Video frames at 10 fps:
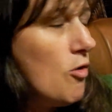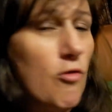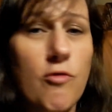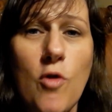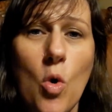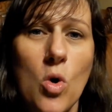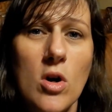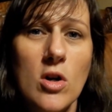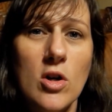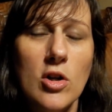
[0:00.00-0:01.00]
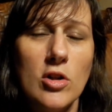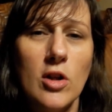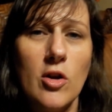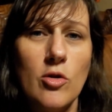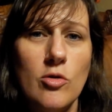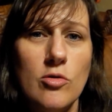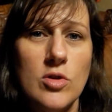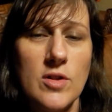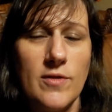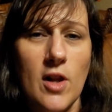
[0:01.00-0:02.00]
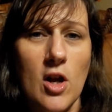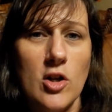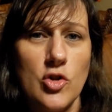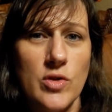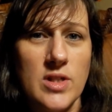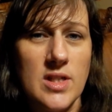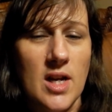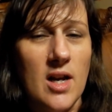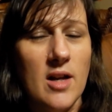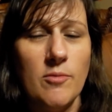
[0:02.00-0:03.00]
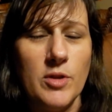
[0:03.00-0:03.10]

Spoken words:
4 loads of laundry done,